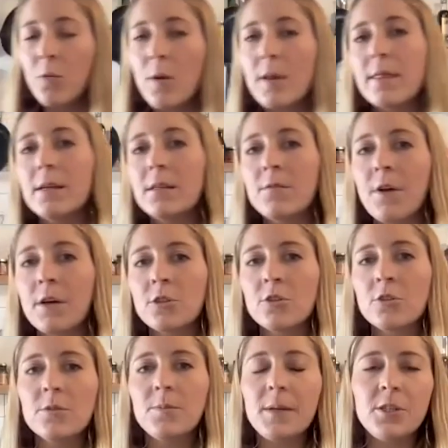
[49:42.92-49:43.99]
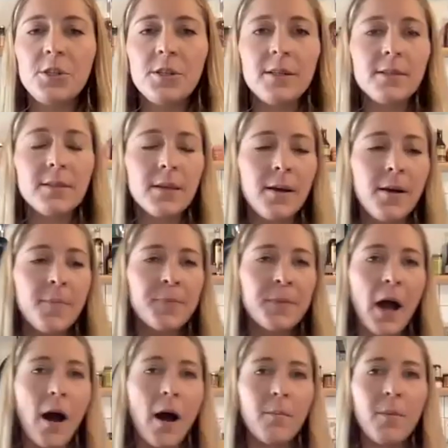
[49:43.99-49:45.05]
with these functional species.
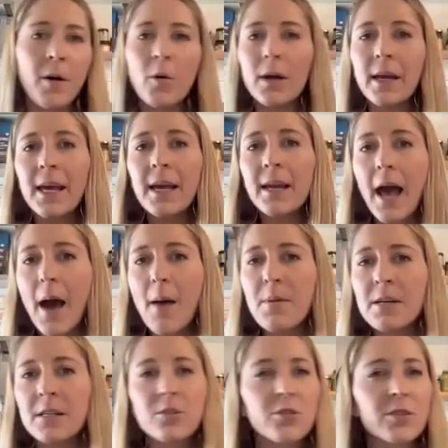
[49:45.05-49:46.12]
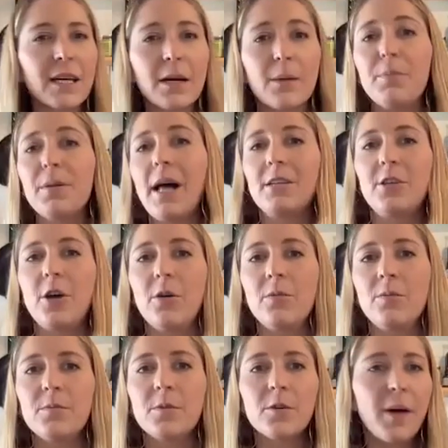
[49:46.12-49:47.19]
But what can happen is there's like a plateau.
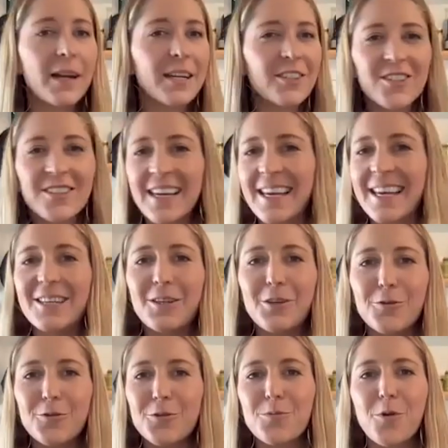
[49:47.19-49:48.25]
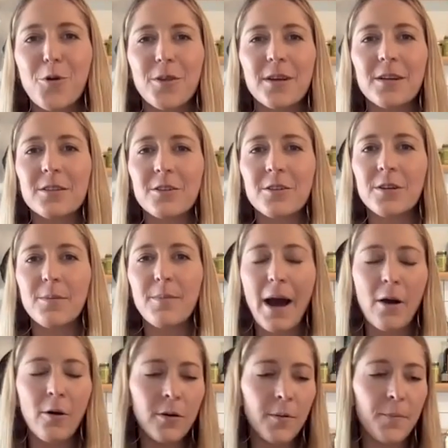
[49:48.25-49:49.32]
Your body just can't use more than a certain
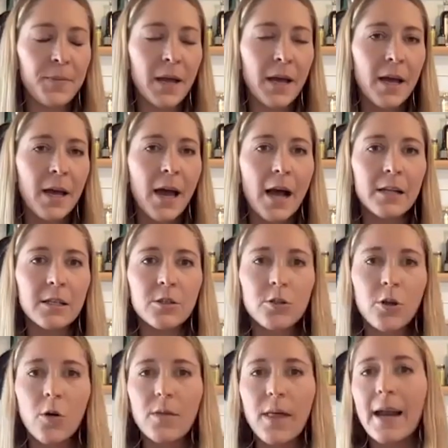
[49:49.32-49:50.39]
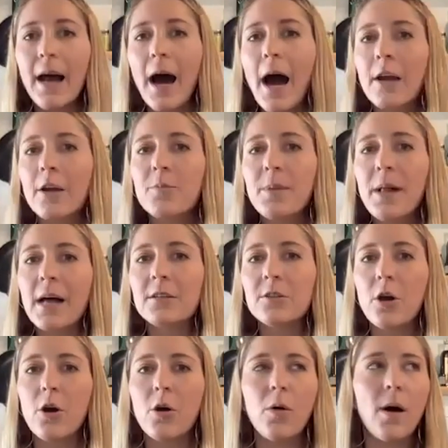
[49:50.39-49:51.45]
amount. And so that higher
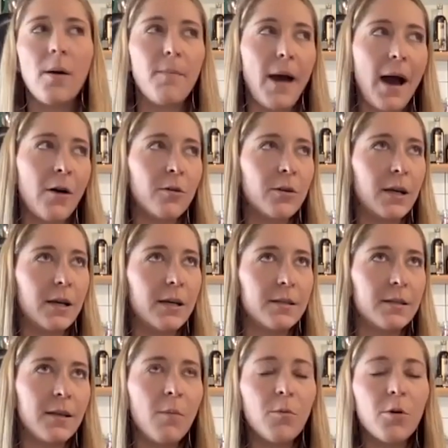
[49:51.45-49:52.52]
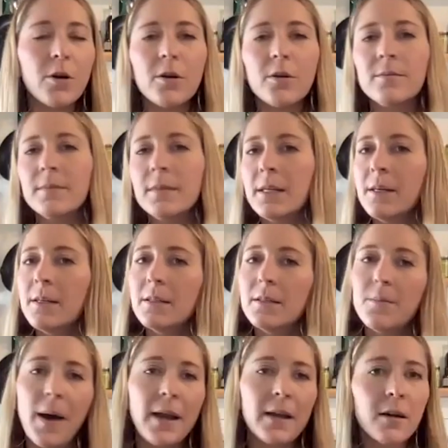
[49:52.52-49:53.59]
plateau amount is somewhere,
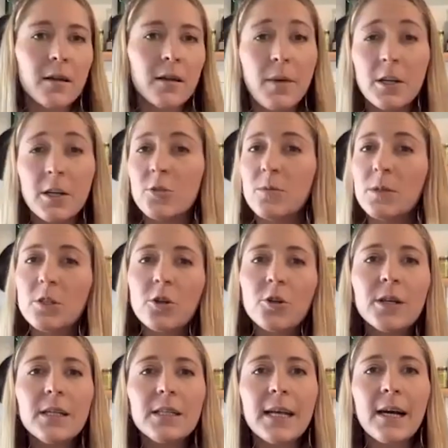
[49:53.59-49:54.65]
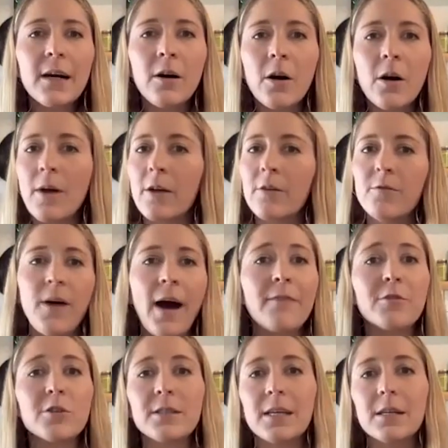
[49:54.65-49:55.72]
depending on the mushroom, with turkey tail around
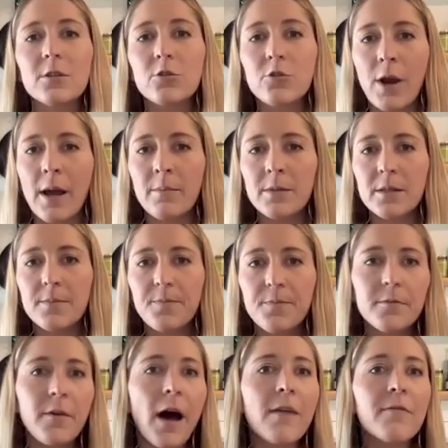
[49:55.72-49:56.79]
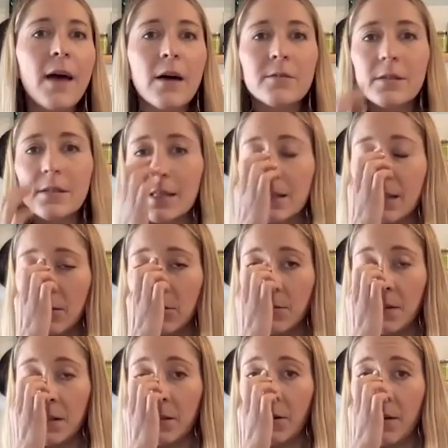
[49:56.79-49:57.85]
5 or 6 grams, 5,600
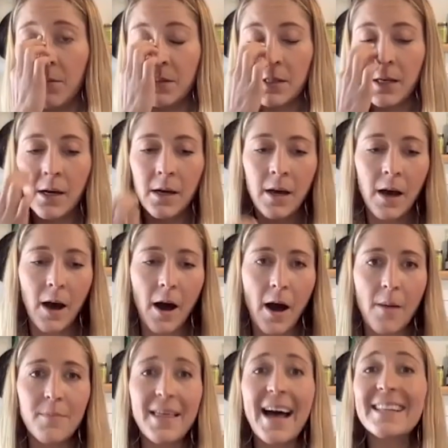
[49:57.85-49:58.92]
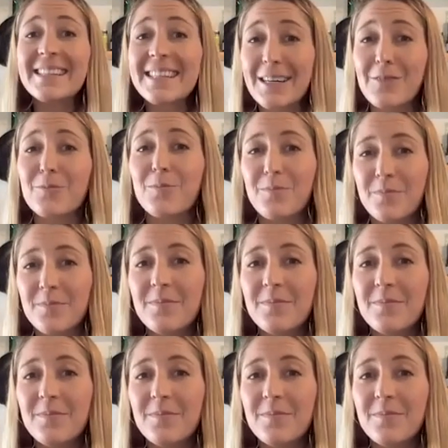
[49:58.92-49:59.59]
milligrams. That's like a